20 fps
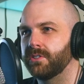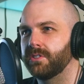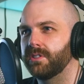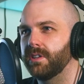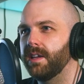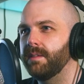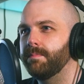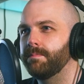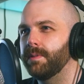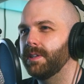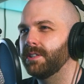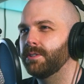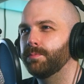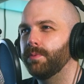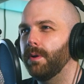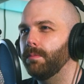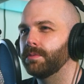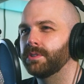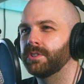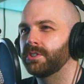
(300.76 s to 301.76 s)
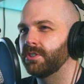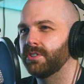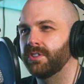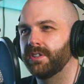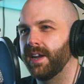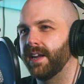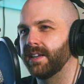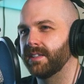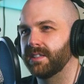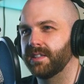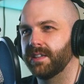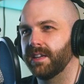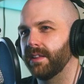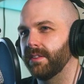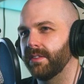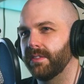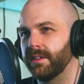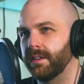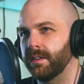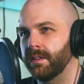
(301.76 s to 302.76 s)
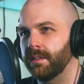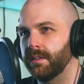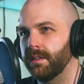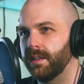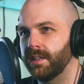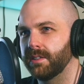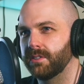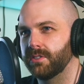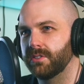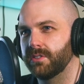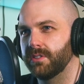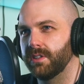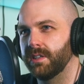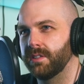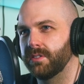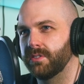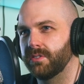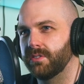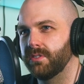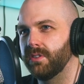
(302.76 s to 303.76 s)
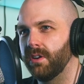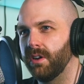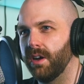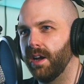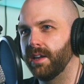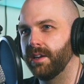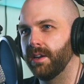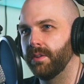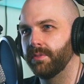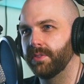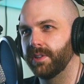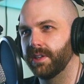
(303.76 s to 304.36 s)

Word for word: it's probably just an etiquette thing. It's not. I don't